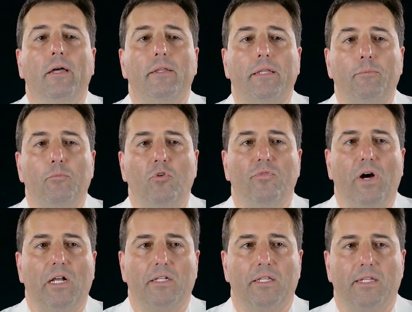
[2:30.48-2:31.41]
Then move
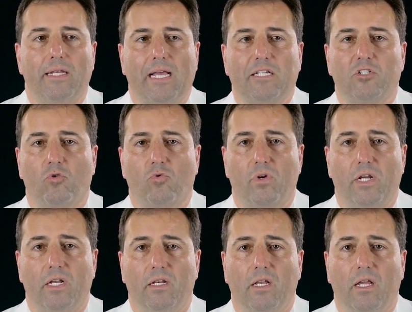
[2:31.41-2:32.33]
on to the next
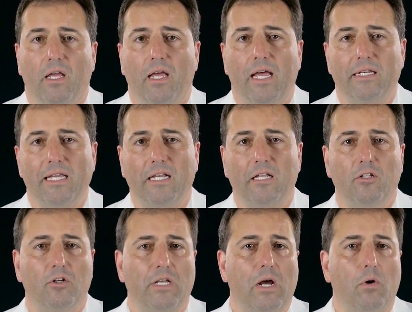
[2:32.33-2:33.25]
screen and take a
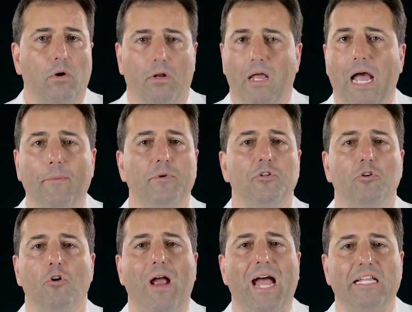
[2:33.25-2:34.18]
look at how much
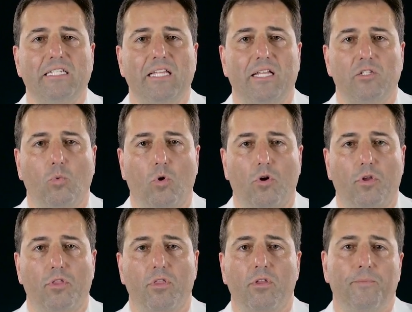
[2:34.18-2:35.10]
are your assets
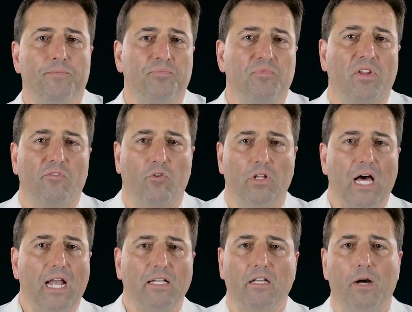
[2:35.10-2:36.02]
worth. For a
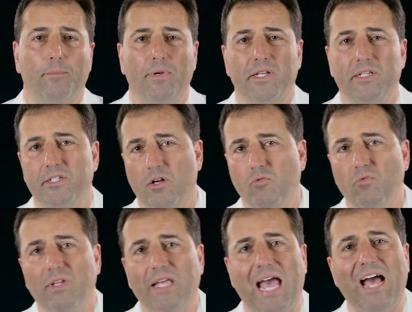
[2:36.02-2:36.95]
lot of companies, you don't
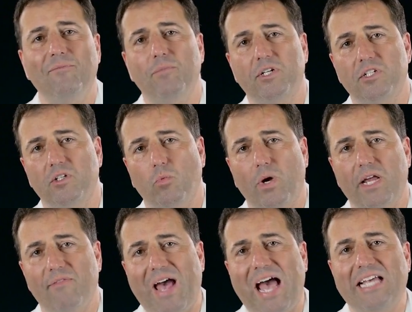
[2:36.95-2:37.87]
really have much in the
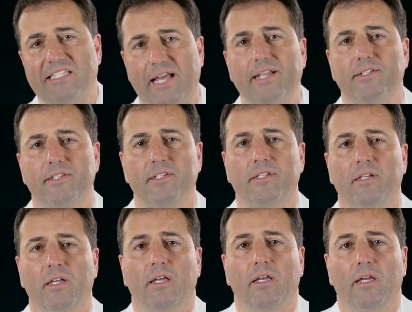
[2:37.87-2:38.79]
way of assets
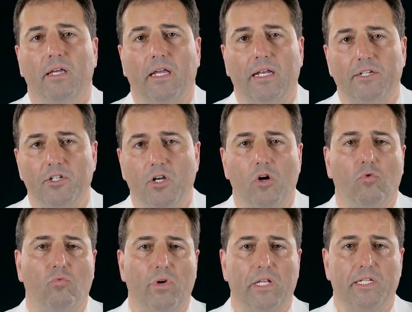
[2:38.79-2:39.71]
unless you
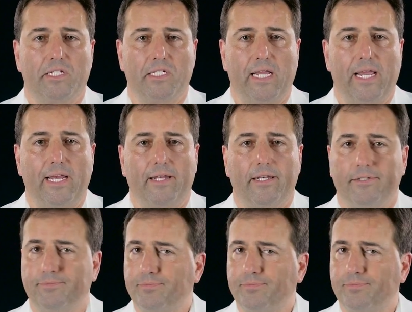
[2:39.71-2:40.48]
own real estate,